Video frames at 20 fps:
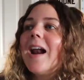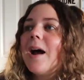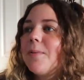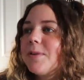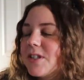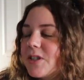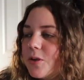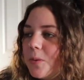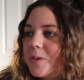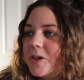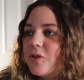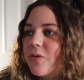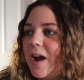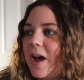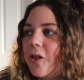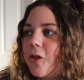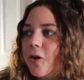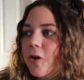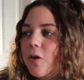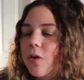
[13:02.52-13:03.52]
I would so much
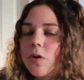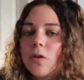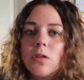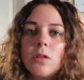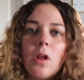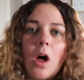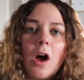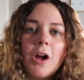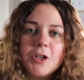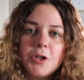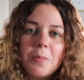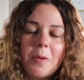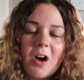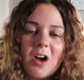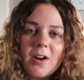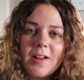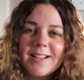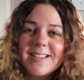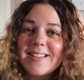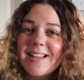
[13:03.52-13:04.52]
rather launch
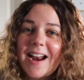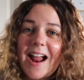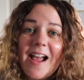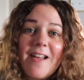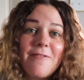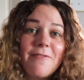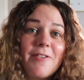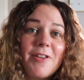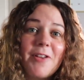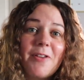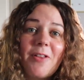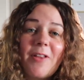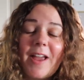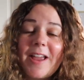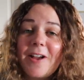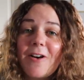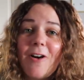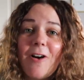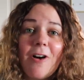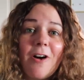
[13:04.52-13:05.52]
products that I feel
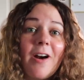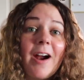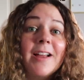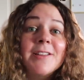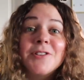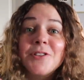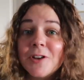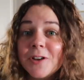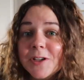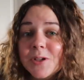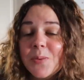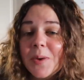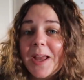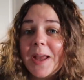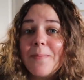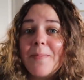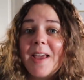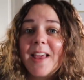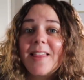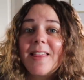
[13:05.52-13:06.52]
like are as good as we
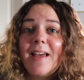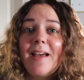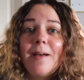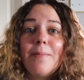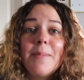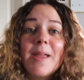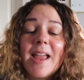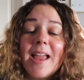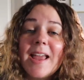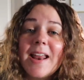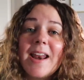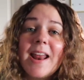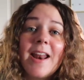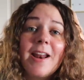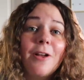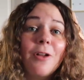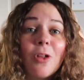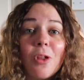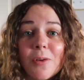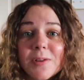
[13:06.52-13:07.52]
can make them in an
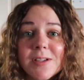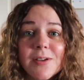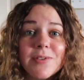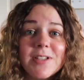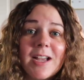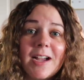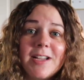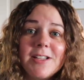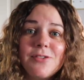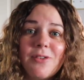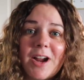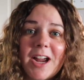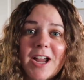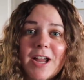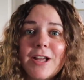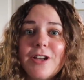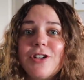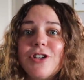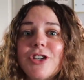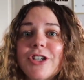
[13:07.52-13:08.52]
inclusive size
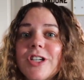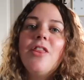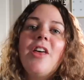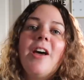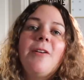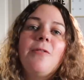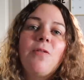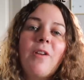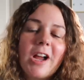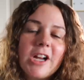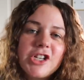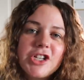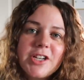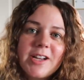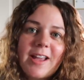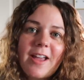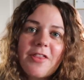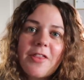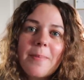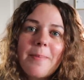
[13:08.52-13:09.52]
range than rush
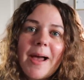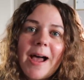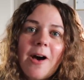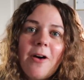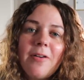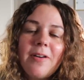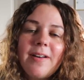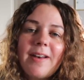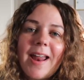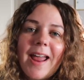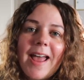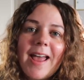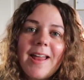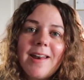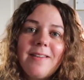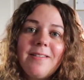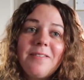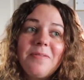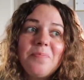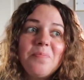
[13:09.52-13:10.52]
to get them out
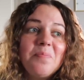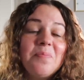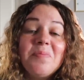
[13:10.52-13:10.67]
and